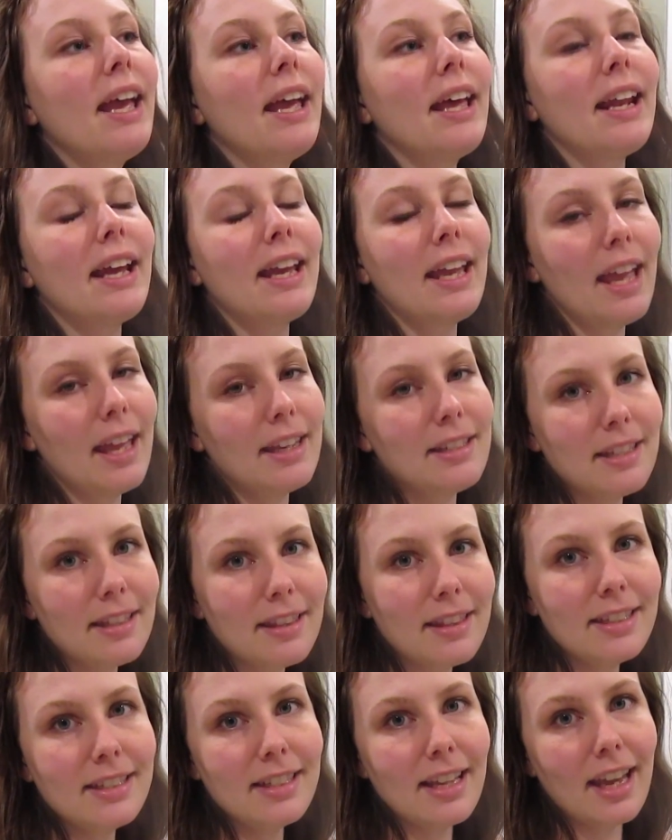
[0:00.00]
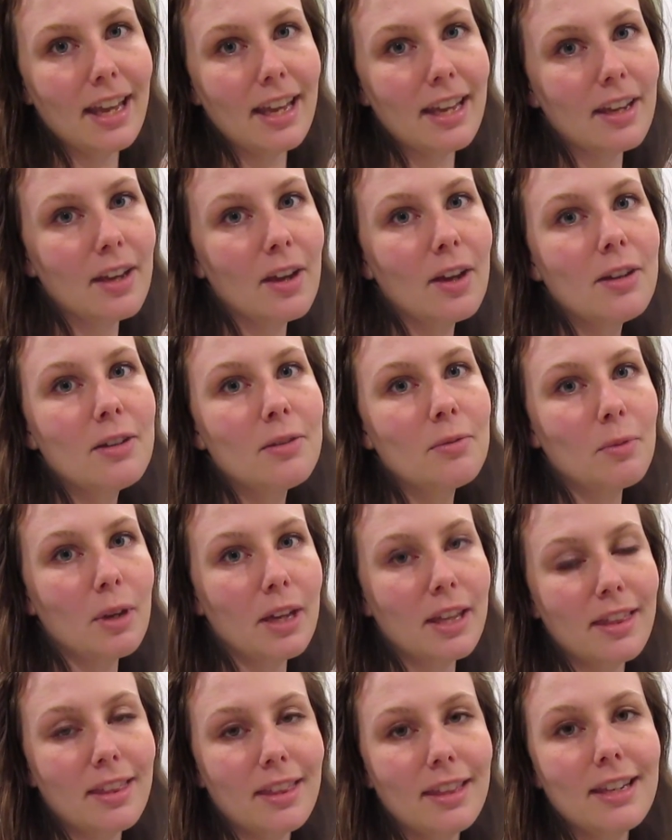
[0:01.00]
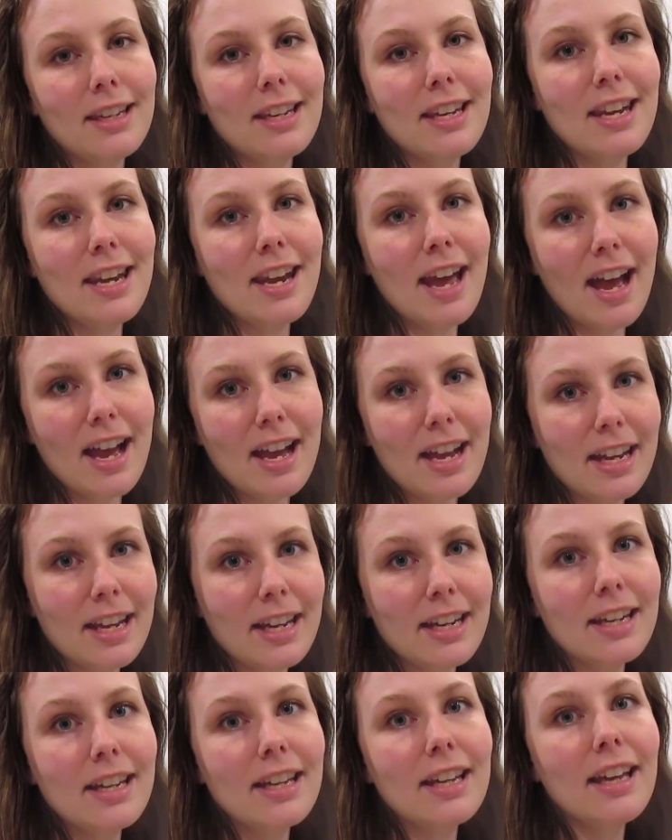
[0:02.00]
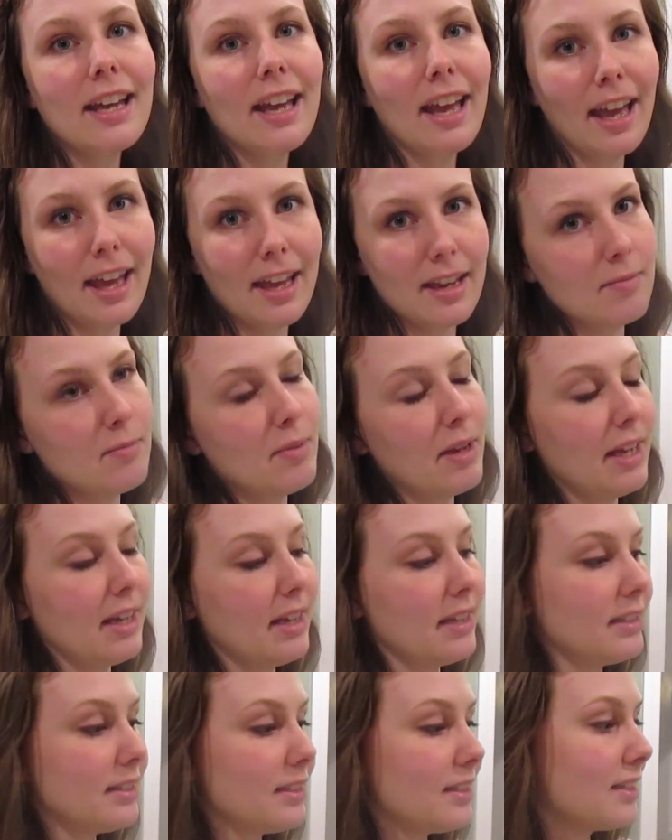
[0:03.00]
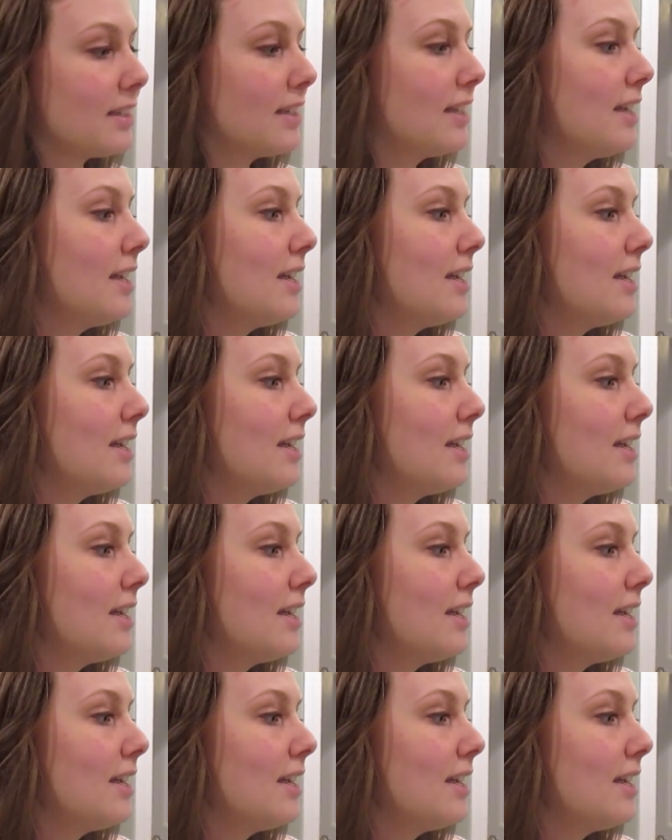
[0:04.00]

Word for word: and I ended the day with nine headbands.